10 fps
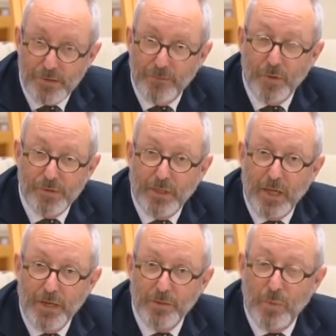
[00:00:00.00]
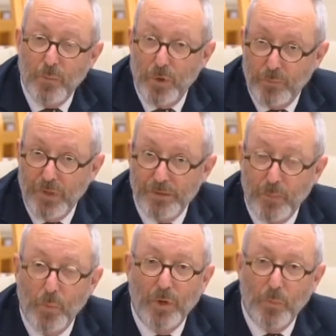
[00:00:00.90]
The first occasion we weren't present,
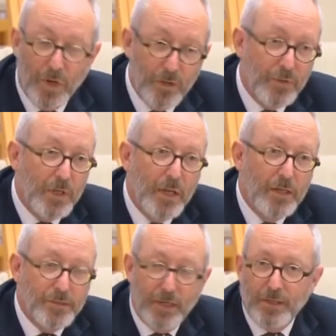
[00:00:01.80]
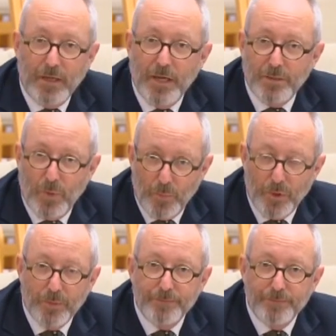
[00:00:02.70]
we weren't aware of it. The second occasion we were.